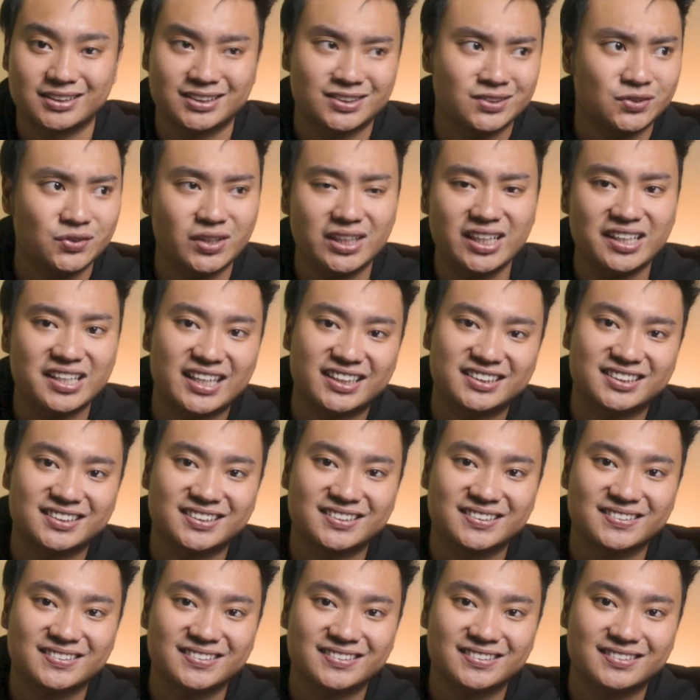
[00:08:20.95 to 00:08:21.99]
It's really nice.
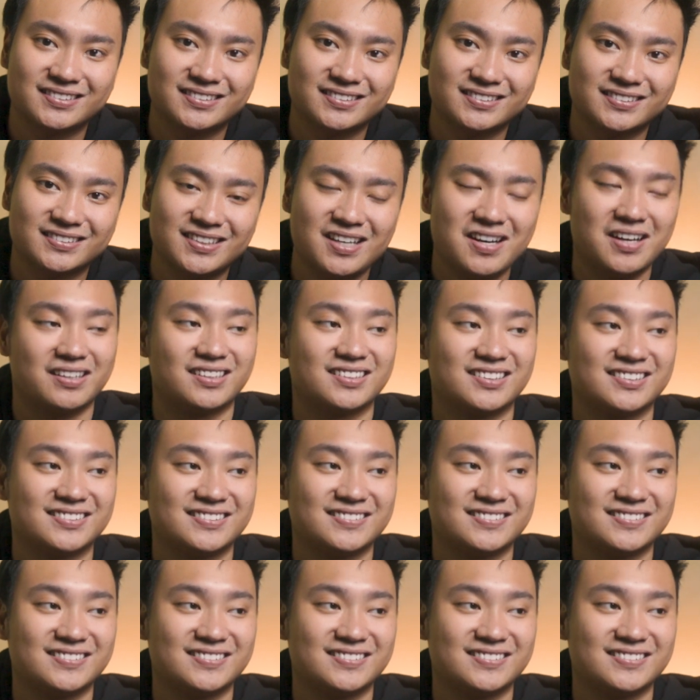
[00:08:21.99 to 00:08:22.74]
Huh.